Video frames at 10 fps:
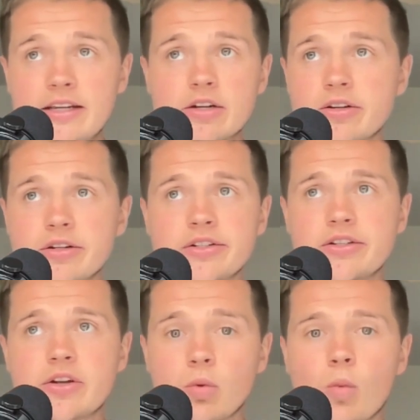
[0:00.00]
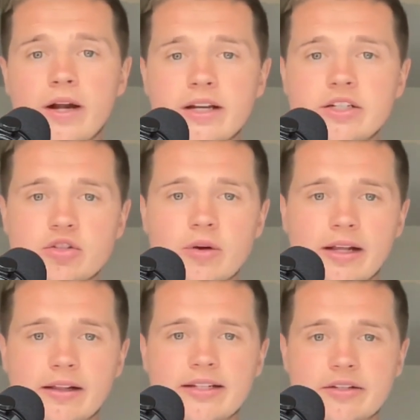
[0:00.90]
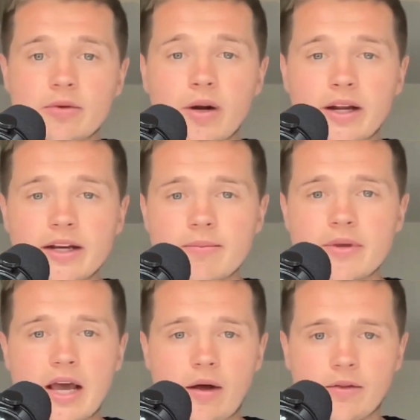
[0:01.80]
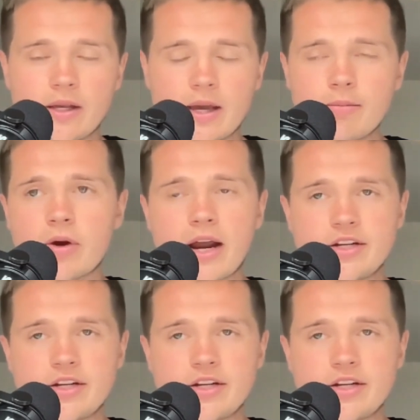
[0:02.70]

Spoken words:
Zers, they're wanting to drink less, they're wanting to be healthy. And Brian